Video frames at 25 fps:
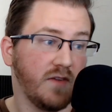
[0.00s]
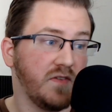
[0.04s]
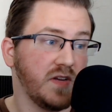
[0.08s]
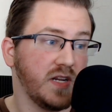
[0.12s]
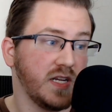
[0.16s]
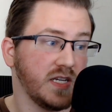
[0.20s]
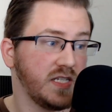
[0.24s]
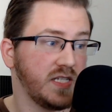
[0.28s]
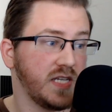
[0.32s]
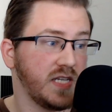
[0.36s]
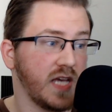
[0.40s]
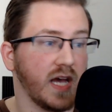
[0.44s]
a
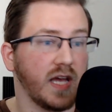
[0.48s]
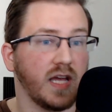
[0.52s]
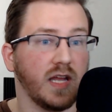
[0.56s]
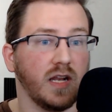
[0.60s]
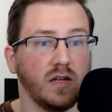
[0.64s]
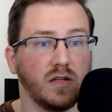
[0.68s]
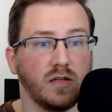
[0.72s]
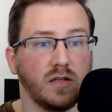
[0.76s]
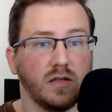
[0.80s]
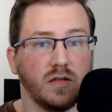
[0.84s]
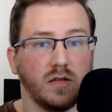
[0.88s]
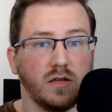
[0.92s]
second
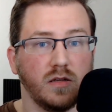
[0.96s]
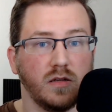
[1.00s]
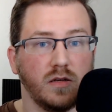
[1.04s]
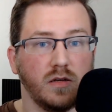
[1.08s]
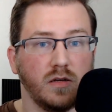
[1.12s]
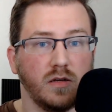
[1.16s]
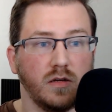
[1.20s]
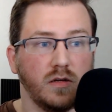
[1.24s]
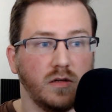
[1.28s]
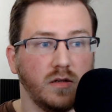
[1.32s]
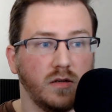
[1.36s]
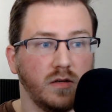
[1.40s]

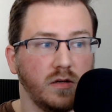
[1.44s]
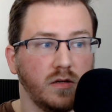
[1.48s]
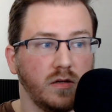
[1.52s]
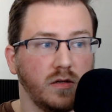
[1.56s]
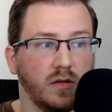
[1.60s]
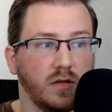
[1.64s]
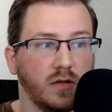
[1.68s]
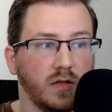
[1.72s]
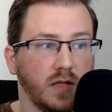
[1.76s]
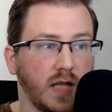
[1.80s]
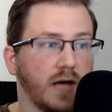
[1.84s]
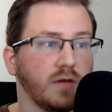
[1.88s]

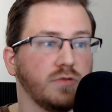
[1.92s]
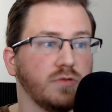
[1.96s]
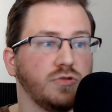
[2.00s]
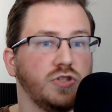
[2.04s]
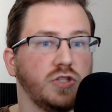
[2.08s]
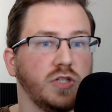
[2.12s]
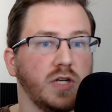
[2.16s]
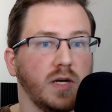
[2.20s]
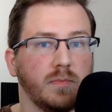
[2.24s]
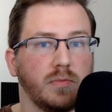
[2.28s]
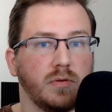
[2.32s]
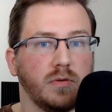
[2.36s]
cloud
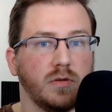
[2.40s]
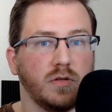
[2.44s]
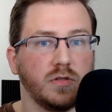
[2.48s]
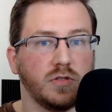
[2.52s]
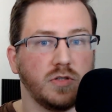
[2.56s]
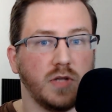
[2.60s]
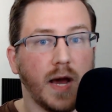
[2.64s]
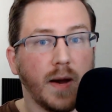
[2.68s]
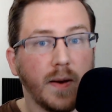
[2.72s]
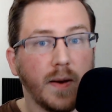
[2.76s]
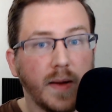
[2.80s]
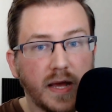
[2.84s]
ship. So
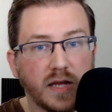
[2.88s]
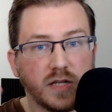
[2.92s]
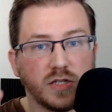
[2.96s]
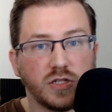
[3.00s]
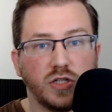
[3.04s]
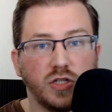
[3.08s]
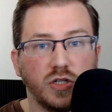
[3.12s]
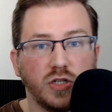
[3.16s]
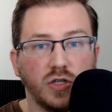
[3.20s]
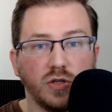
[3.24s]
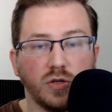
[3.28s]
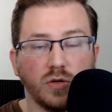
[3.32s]
now he has
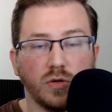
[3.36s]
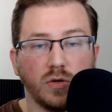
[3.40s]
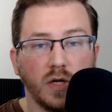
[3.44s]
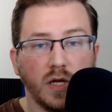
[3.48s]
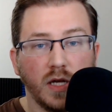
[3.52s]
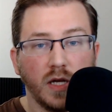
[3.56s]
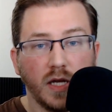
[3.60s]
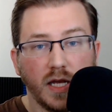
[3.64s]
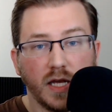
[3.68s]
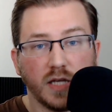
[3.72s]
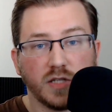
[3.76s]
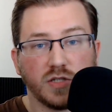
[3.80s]
two.
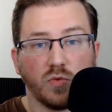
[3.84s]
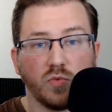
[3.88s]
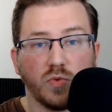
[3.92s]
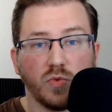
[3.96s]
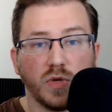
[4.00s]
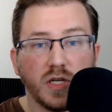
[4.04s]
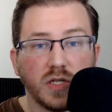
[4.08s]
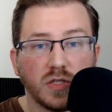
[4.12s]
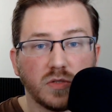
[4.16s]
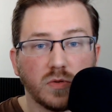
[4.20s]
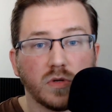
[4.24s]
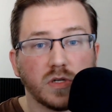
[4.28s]
He has a
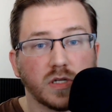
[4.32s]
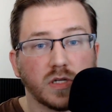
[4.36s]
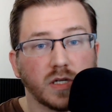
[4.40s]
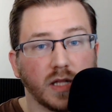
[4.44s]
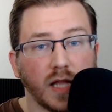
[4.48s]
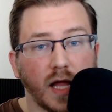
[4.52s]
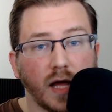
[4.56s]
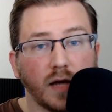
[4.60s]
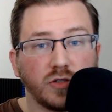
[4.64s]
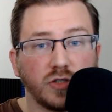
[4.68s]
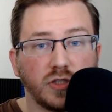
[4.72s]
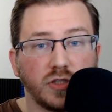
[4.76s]
resource
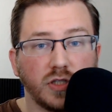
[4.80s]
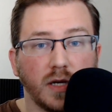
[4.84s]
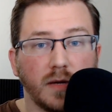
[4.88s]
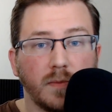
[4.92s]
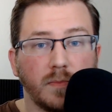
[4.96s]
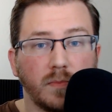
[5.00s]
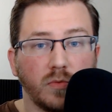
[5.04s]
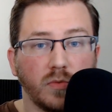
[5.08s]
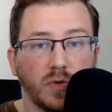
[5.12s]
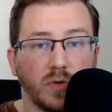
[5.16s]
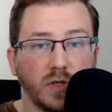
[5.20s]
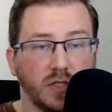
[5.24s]
cloud ship,
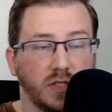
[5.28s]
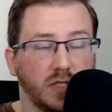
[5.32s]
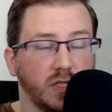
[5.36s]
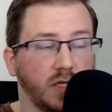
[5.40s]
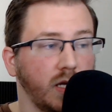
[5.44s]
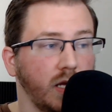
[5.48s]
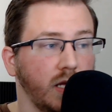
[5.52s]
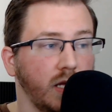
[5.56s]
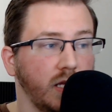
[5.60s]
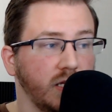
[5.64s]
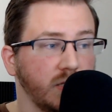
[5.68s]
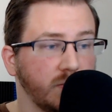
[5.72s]
which
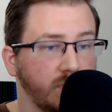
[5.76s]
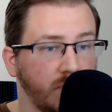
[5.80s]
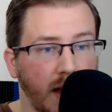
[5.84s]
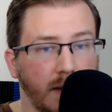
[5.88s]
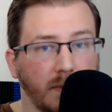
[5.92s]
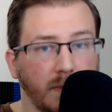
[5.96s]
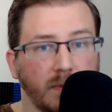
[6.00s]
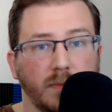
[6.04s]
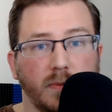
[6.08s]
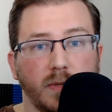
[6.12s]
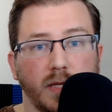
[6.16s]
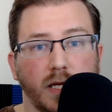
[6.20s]
he's
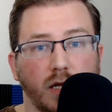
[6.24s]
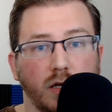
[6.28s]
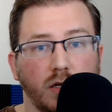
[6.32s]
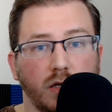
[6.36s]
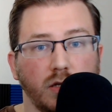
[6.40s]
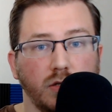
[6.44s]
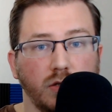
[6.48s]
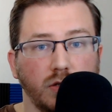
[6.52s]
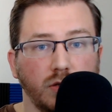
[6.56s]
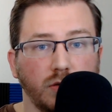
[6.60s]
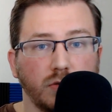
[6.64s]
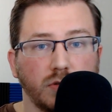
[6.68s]
probably going to
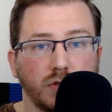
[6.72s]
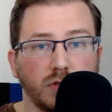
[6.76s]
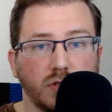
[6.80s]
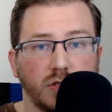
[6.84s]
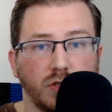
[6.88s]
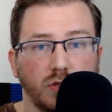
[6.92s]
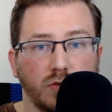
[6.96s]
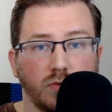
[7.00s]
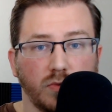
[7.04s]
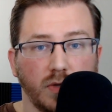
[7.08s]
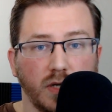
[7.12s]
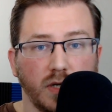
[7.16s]
use
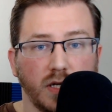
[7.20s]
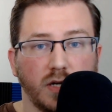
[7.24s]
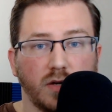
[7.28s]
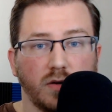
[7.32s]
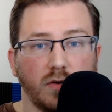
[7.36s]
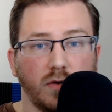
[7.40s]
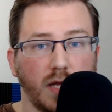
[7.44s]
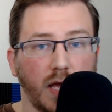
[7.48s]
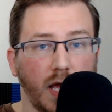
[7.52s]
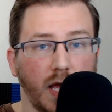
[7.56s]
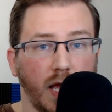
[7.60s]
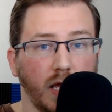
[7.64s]
to
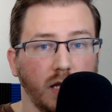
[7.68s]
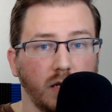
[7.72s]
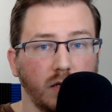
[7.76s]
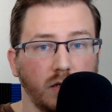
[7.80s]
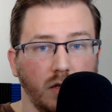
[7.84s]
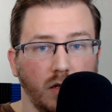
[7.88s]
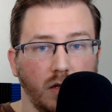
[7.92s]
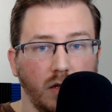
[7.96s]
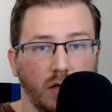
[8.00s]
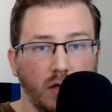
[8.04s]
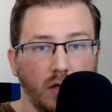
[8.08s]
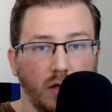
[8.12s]
recreate
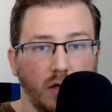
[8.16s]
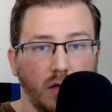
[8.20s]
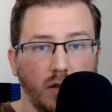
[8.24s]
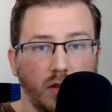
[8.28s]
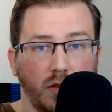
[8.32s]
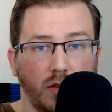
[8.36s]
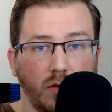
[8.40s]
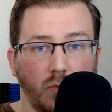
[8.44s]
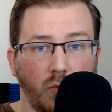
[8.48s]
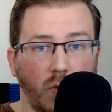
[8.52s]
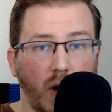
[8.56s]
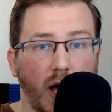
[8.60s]

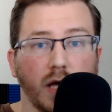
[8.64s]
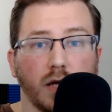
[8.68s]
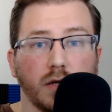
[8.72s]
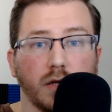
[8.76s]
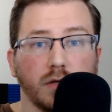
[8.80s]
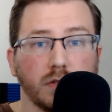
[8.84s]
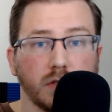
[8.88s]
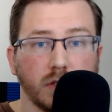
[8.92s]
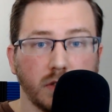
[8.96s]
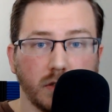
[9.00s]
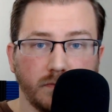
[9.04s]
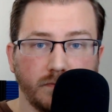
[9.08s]
the
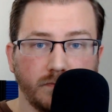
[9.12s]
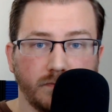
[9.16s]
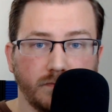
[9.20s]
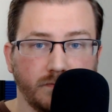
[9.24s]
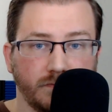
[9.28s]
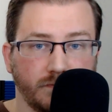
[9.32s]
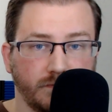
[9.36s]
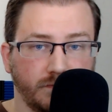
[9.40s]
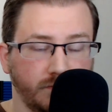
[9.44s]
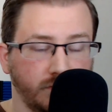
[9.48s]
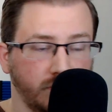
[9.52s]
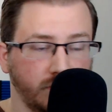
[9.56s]
wells.
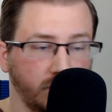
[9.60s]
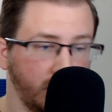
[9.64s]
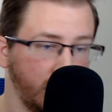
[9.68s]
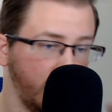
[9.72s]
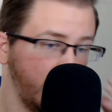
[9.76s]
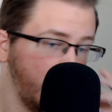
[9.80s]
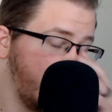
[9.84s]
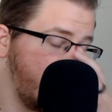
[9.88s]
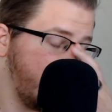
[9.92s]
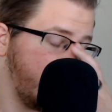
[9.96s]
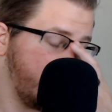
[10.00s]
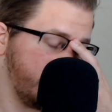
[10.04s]

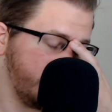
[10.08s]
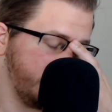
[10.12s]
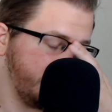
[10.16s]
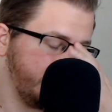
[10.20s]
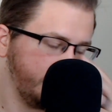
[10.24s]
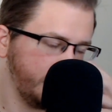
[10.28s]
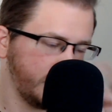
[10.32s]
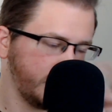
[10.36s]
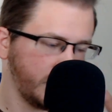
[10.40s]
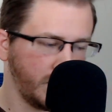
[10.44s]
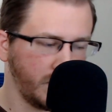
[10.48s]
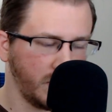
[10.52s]

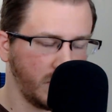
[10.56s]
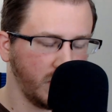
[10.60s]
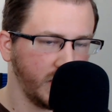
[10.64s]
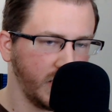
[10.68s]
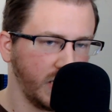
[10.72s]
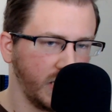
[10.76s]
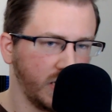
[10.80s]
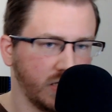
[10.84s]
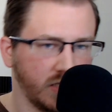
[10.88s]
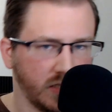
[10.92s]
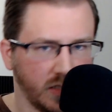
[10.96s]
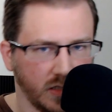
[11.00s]
We'll get
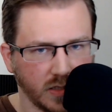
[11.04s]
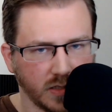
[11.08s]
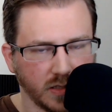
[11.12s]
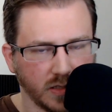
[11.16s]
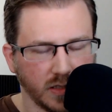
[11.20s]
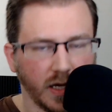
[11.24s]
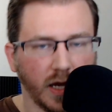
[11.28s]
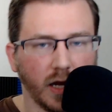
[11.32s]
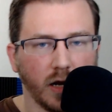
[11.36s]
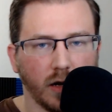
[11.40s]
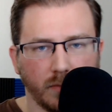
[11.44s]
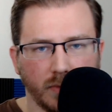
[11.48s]
into this
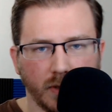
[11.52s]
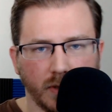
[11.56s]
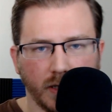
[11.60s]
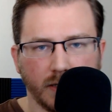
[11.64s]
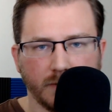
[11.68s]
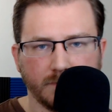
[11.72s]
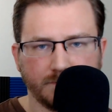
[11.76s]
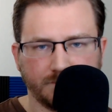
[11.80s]
later, but